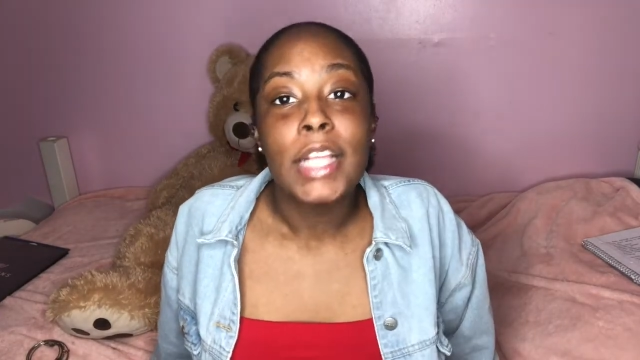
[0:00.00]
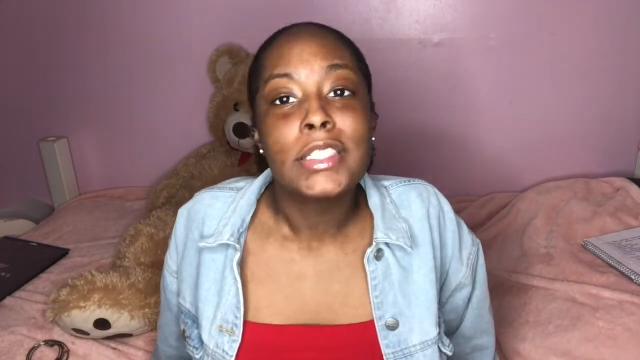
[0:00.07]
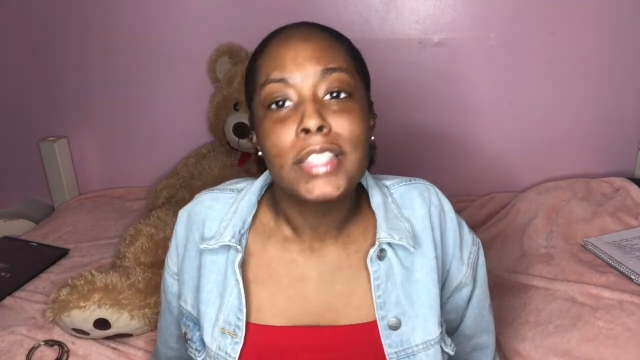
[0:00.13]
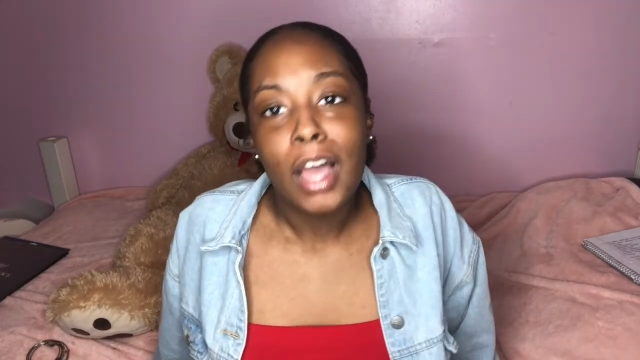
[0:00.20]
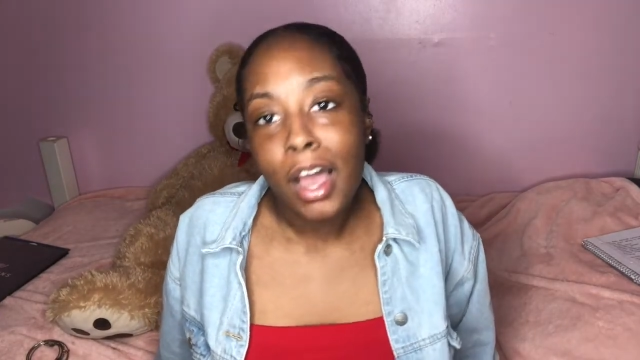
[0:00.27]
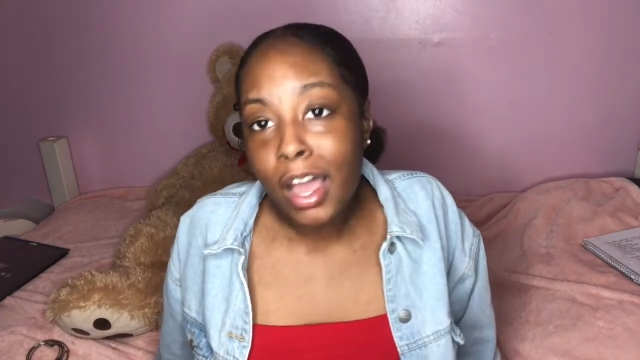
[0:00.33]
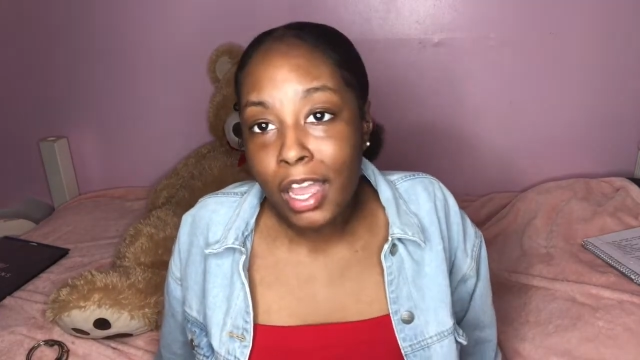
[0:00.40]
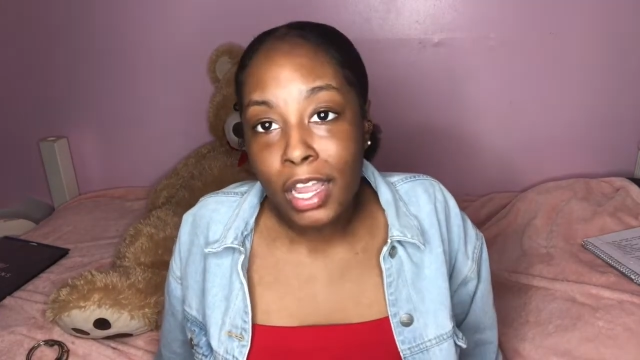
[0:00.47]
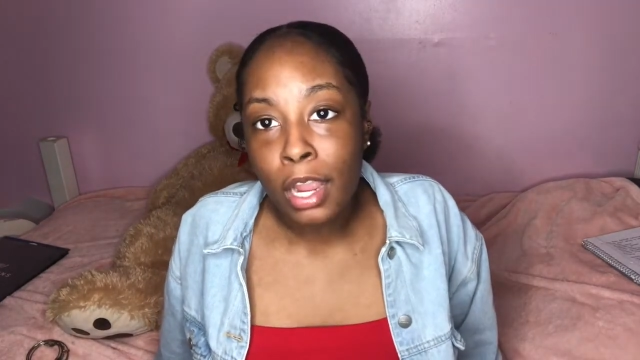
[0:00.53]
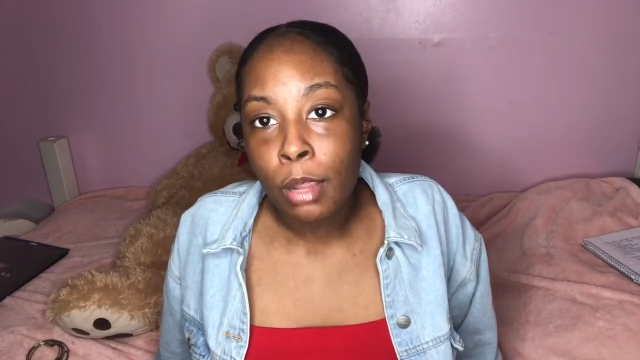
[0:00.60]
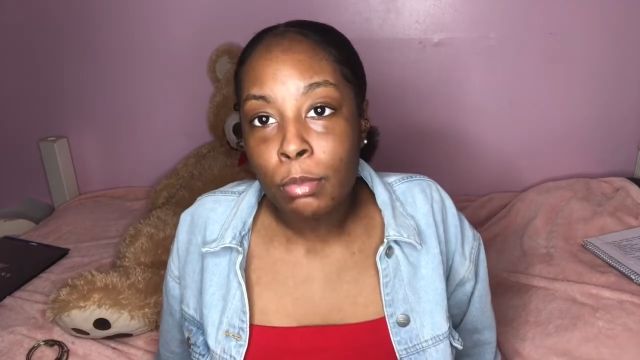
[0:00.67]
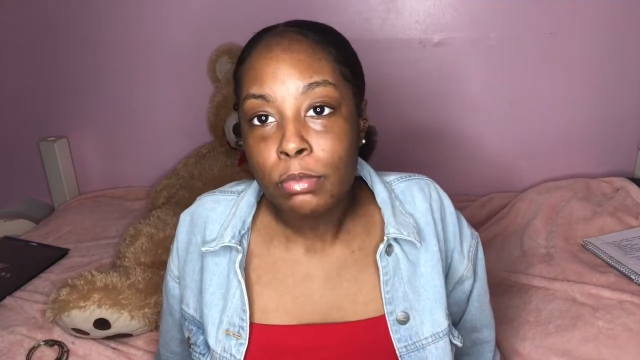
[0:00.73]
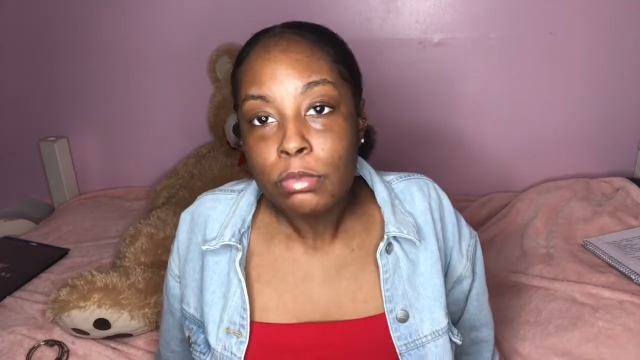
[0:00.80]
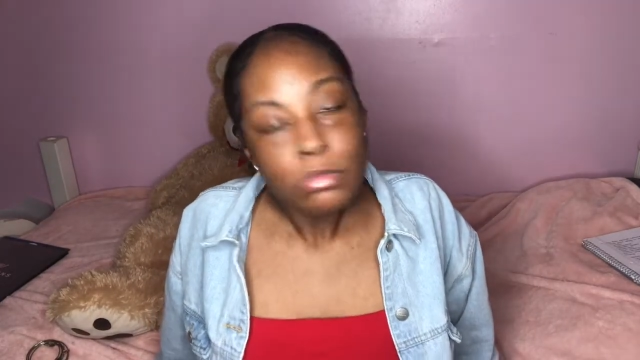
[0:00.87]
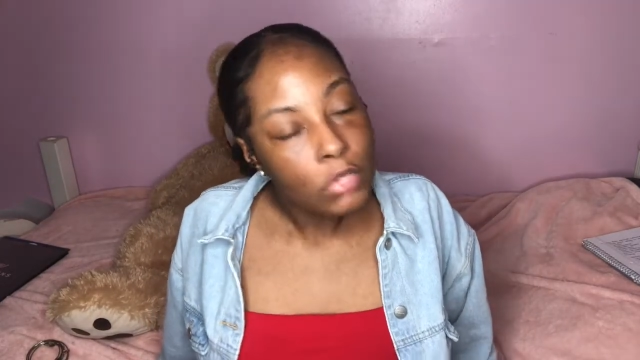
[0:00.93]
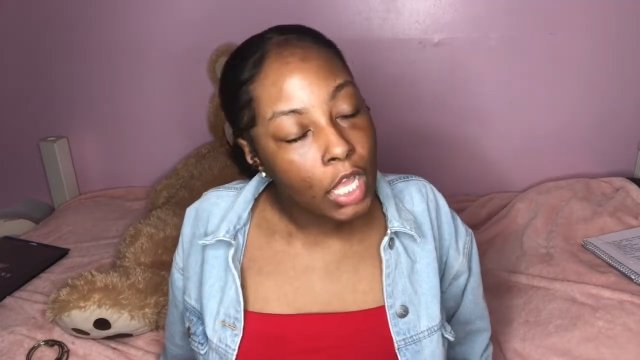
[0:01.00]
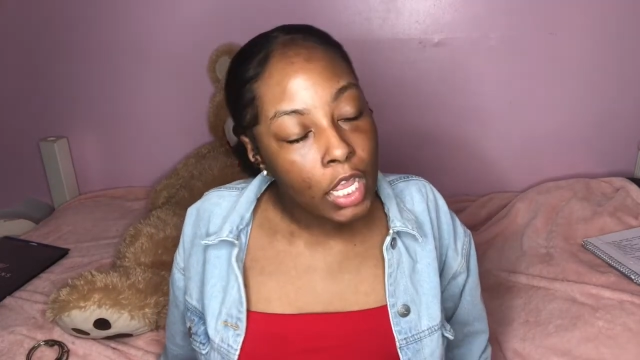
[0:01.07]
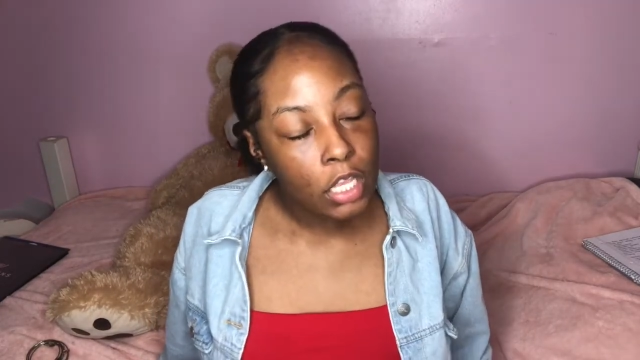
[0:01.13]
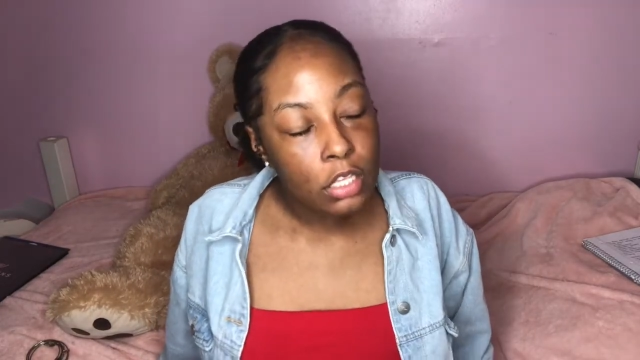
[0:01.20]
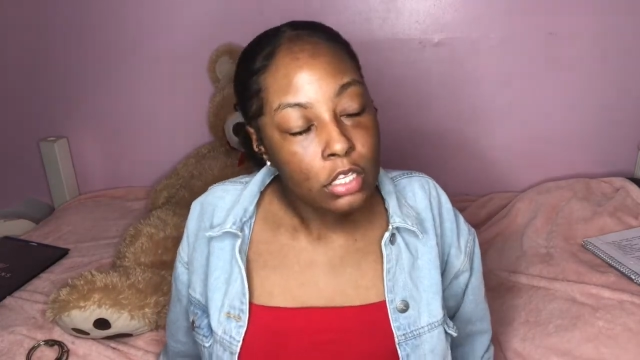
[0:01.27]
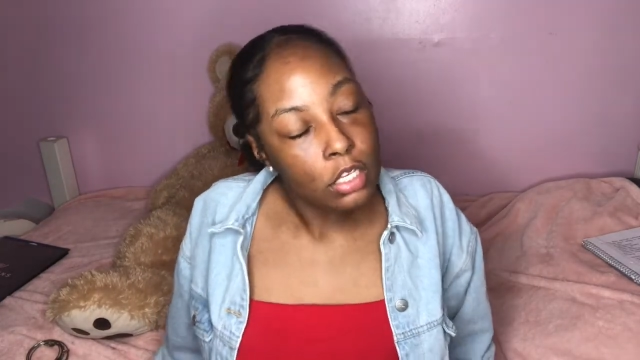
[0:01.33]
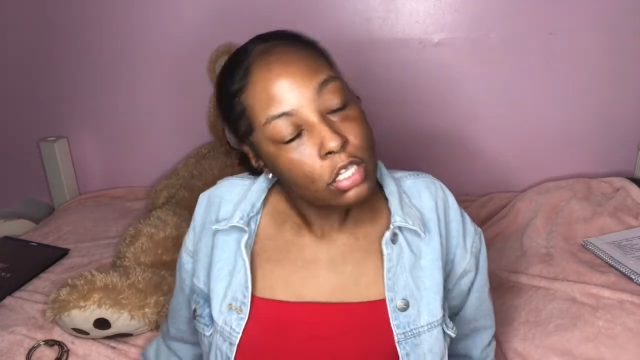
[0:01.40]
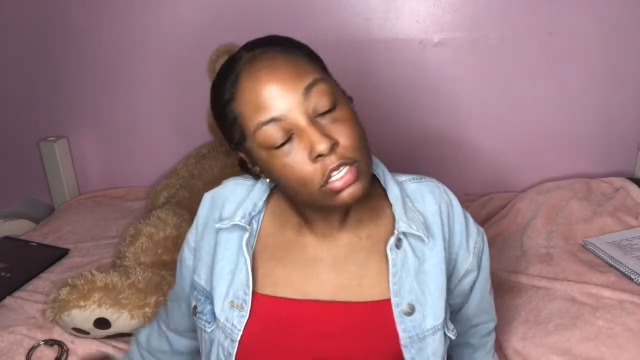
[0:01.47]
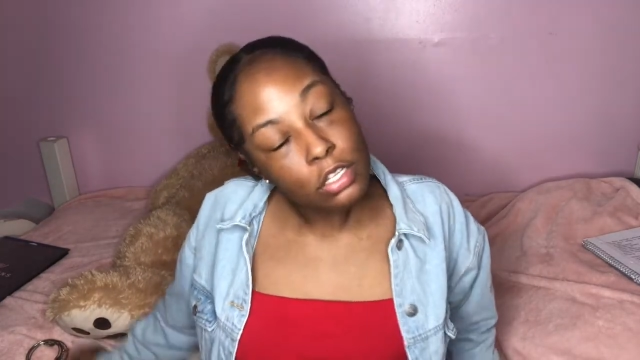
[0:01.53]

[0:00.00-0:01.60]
time. Like,